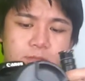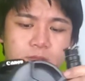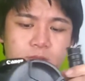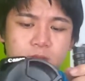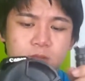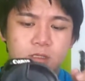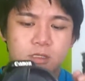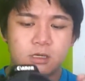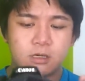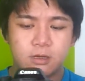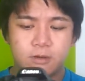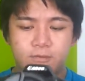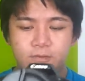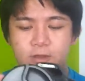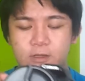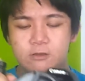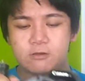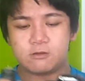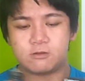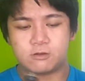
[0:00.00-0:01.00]
Another
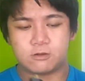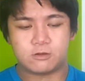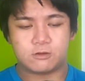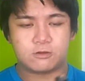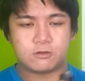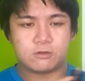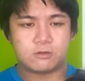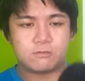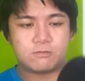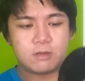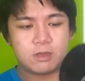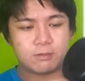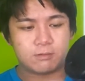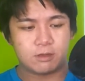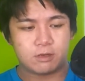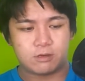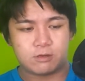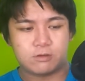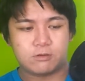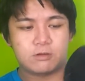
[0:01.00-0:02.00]
thing you could maybe
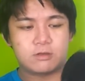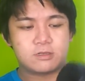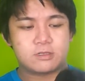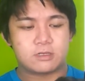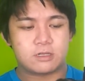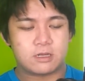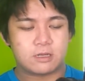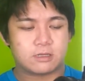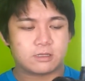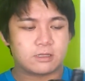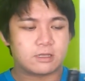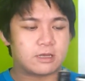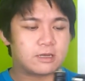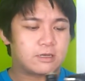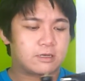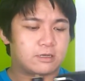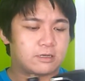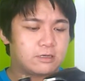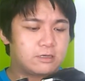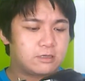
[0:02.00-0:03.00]
do is like
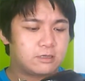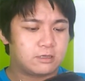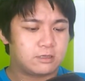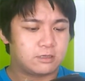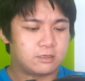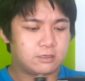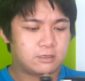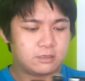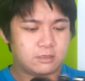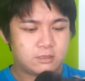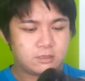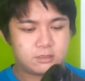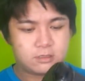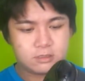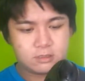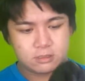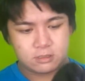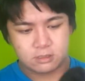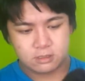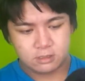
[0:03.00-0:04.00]
there
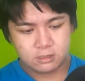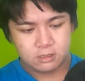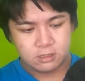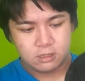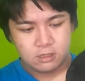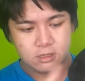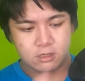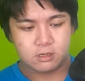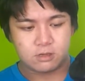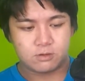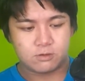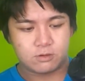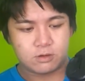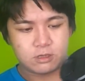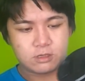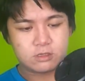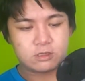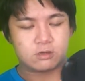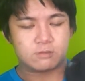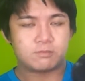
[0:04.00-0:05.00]
is a way
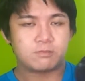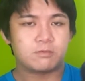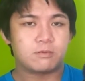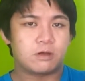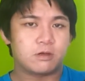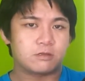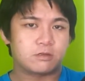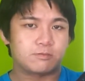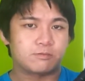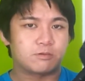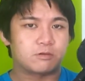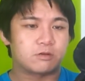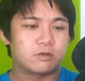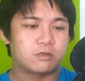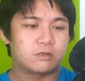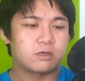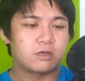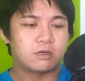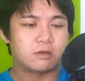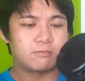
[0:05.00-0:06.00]
to also put another